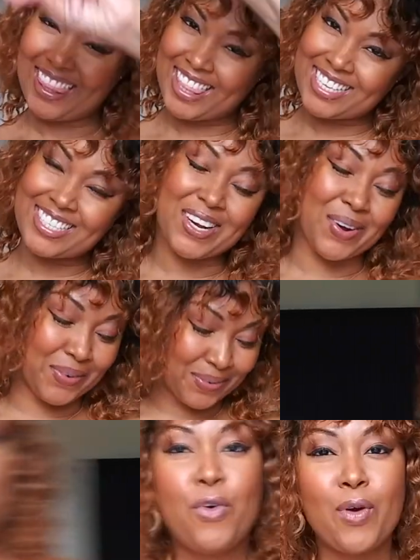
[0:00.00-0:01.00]
Let's go.
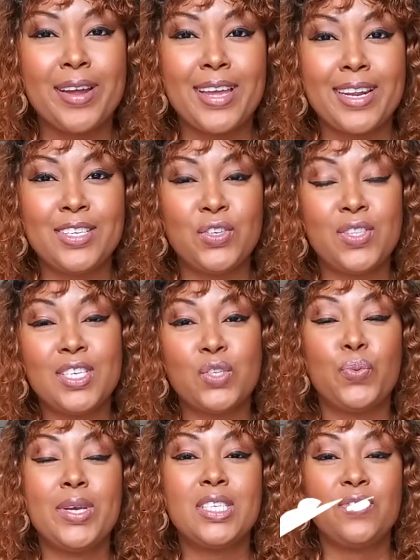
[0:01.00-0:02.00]
Before I get into this
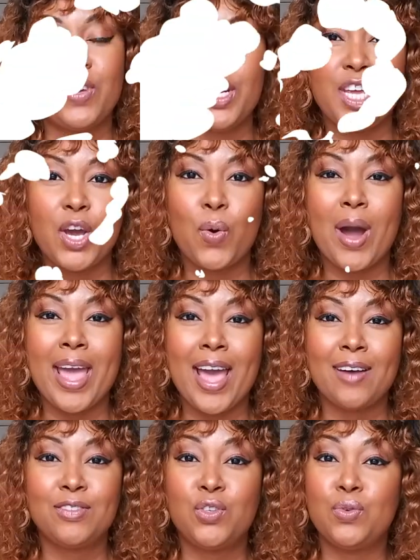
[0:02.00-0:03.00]
week's video, I
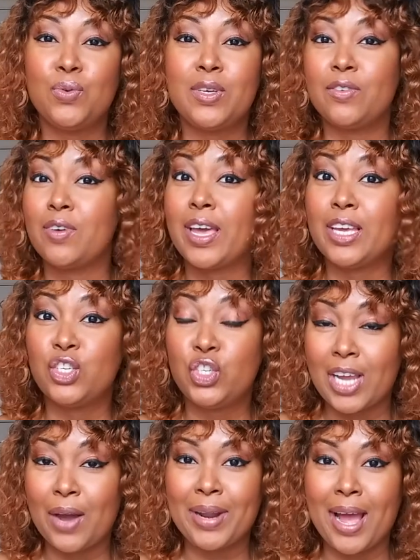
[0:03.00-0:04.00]
have to give a
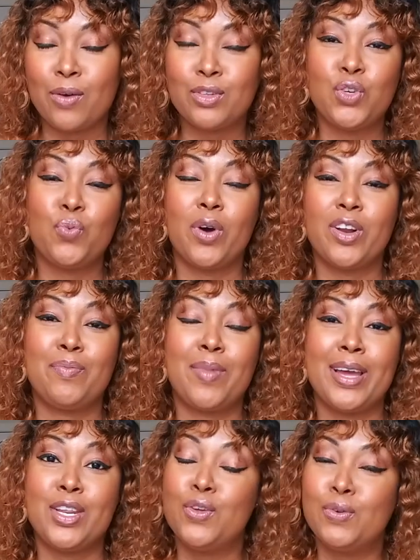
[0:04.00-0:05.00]
shout out to one of
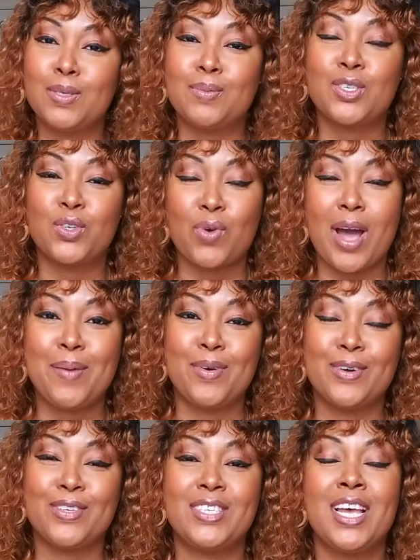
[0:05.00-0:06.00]
my new
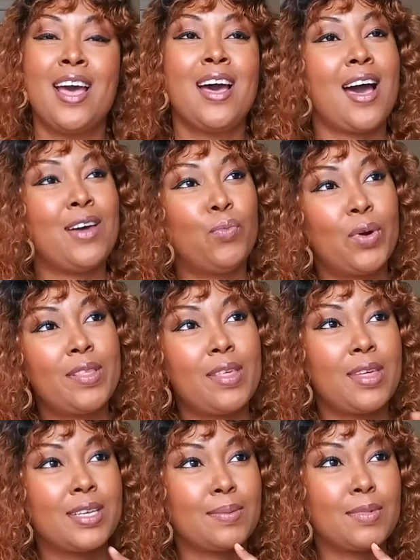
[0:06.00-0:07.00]
subscribers. And one of the
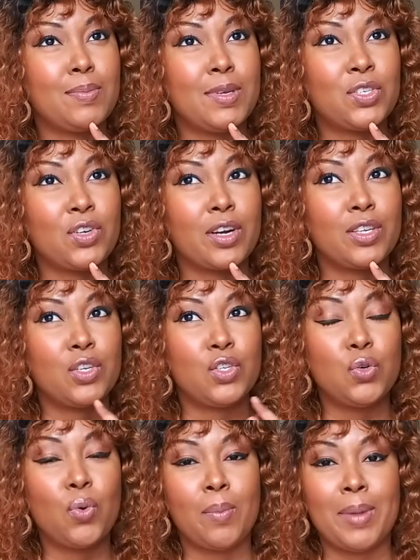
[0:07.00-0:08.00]
things I'm going to be starting to
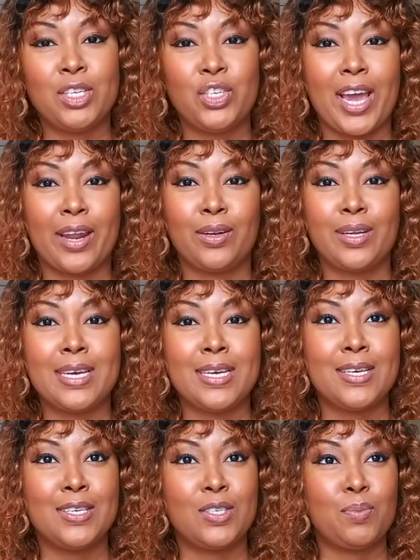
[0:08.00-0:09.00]
do on my channel
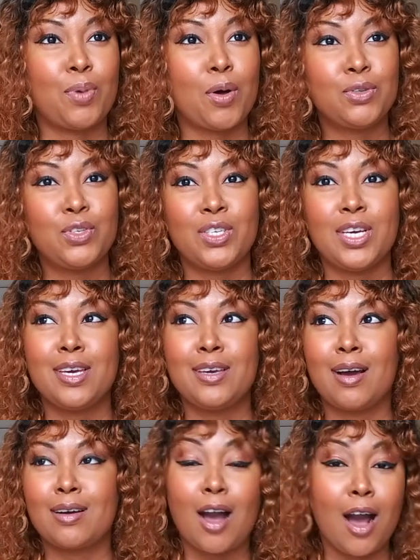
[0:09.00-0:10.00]
is
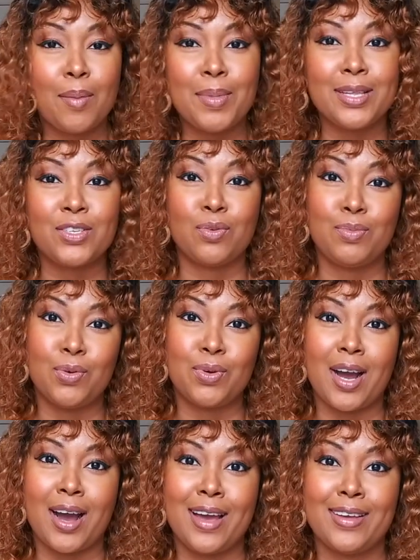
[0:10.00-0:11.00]
posting comments from you
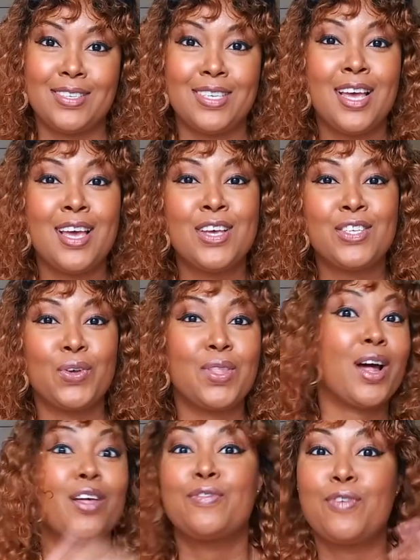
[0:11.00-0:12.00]
guys so
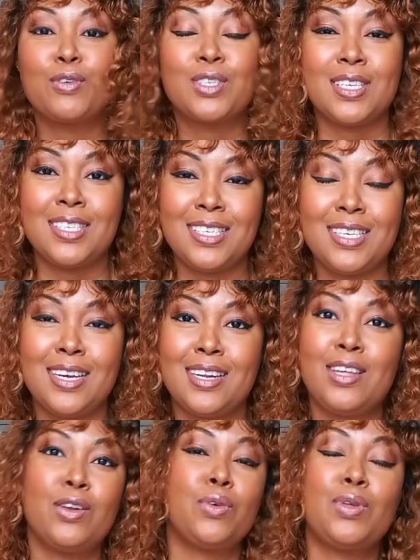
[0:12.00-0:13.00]
that other folks can see it.
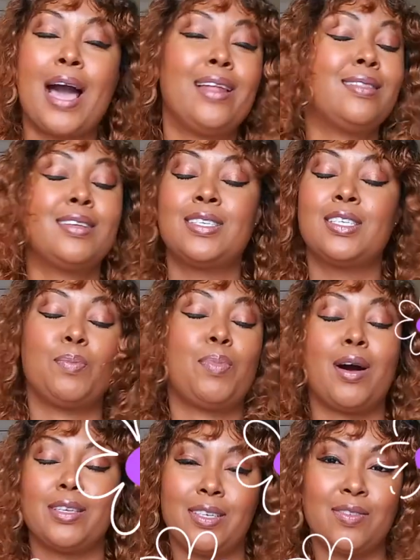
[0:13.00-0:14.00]
You know, this is a
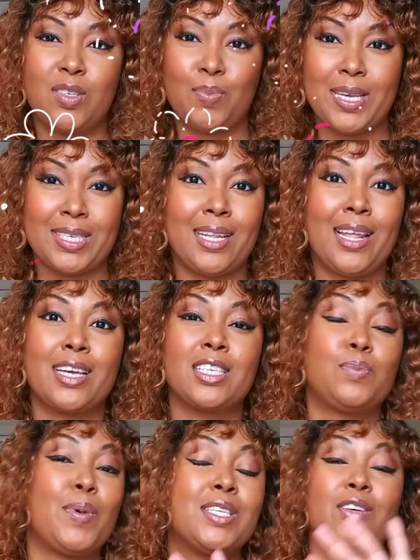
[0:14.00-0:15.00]
positive space. I like a
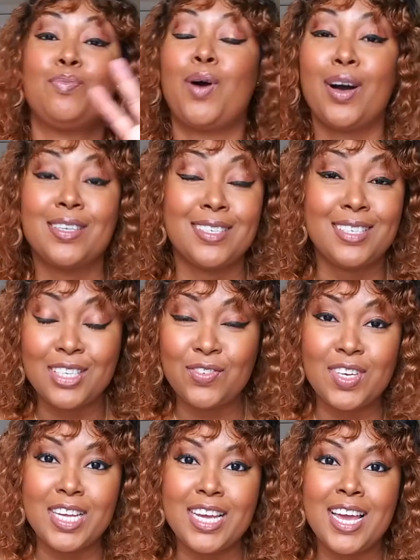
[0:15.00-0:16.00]
space of
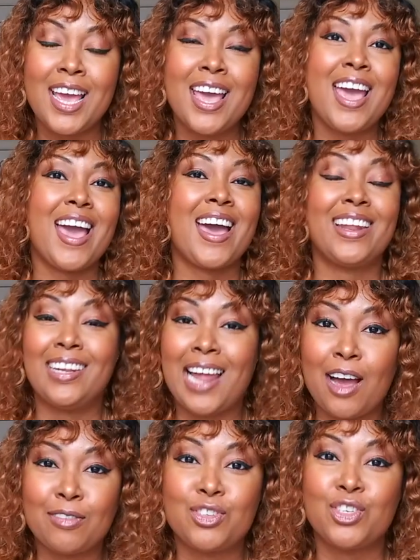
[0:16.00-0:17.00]
positivity and
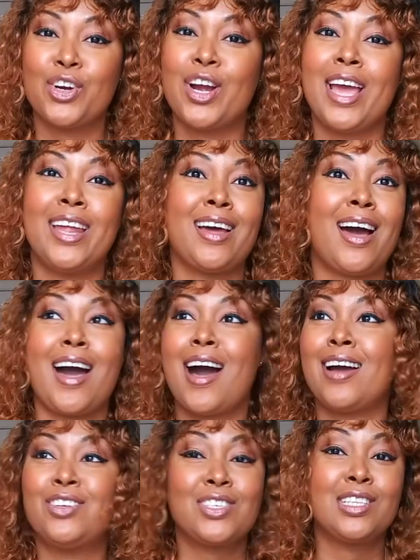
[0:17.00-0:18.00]
laughter, and
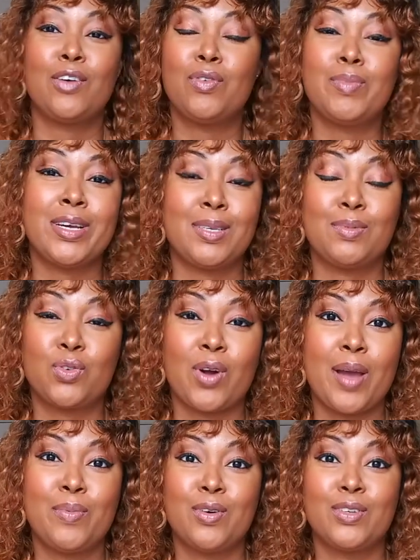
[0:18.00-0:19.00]
I just love my
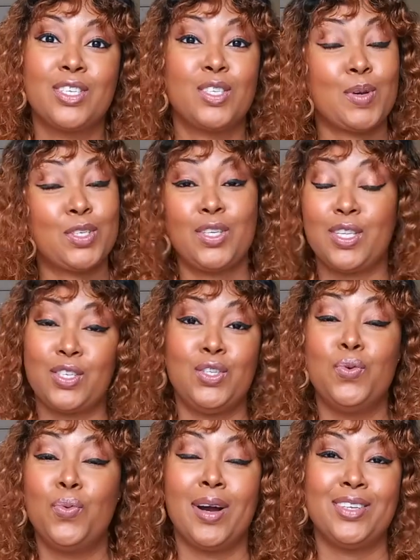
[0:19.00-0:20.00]
subscribers, especially this
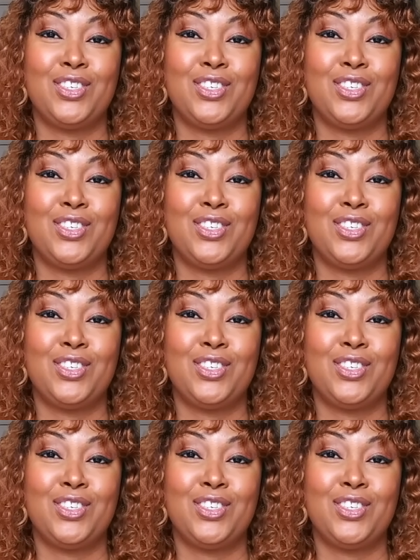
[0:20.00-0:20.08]
new one.